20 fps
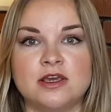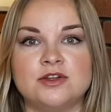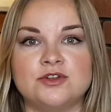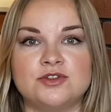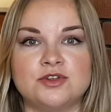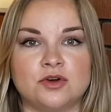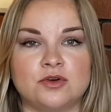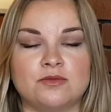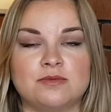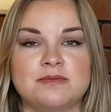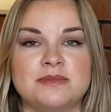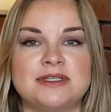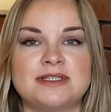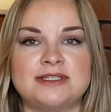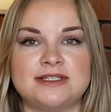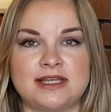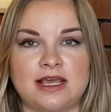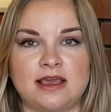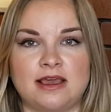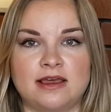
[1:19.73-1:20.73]
don't
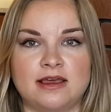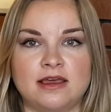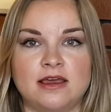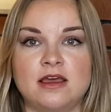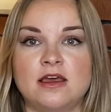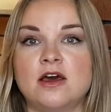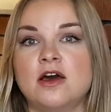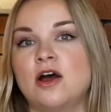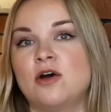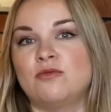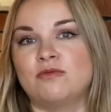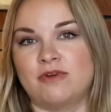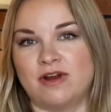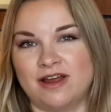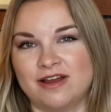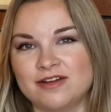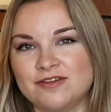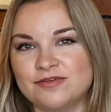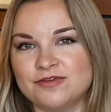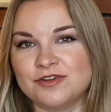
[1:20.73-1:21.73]
mistake a
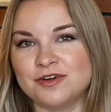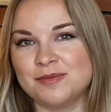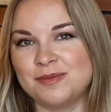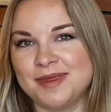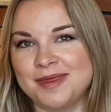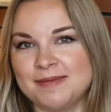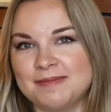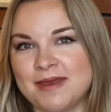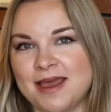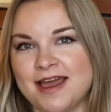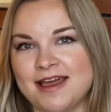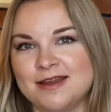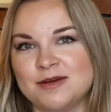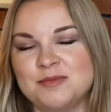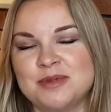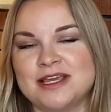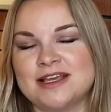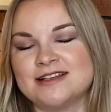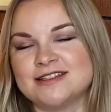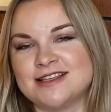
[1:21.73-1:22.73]
rug for a pee pad
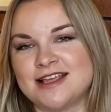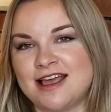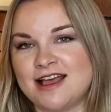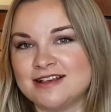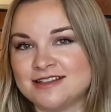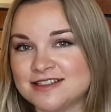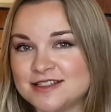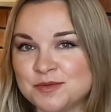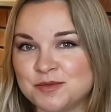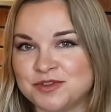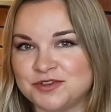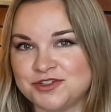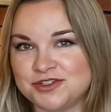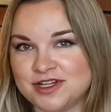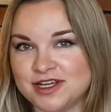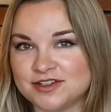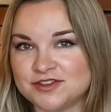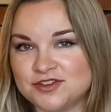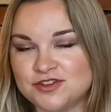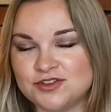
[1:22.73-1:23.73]
because it has similar
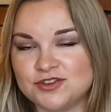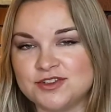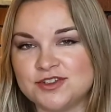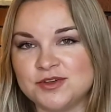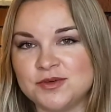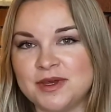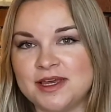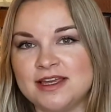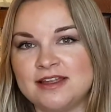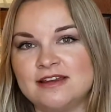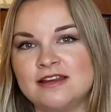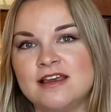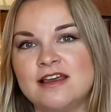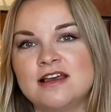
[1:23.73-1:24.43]
texture to it.